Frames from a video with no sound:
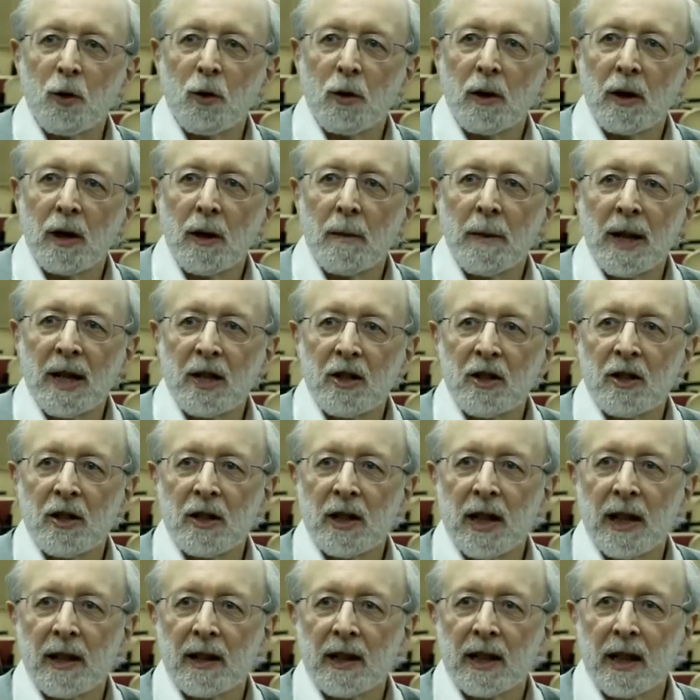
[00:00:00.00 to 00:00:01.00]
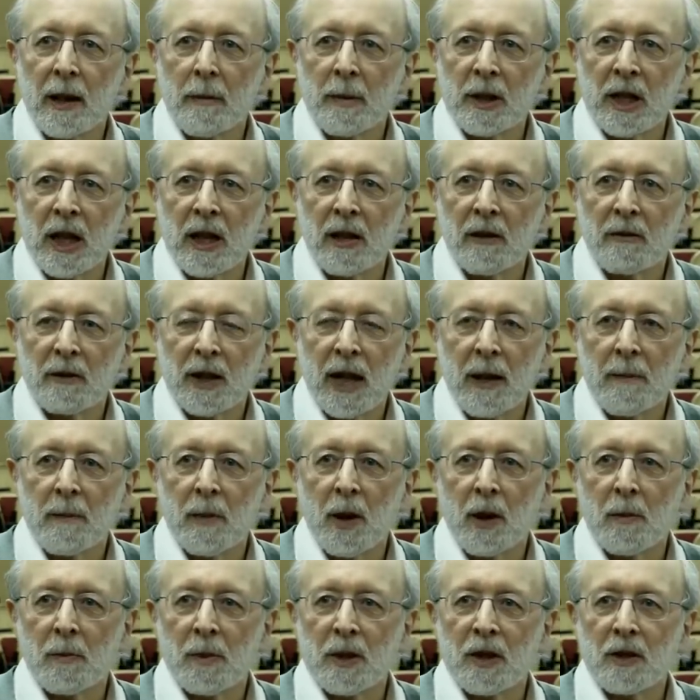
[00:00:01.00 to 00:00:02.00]
a medicine than cannabidiol for that
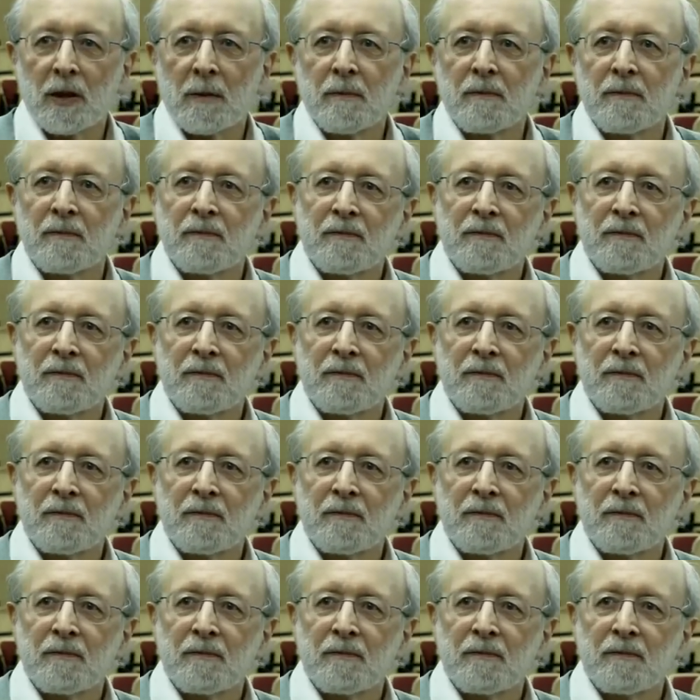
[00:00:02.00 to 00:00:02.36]
purpose.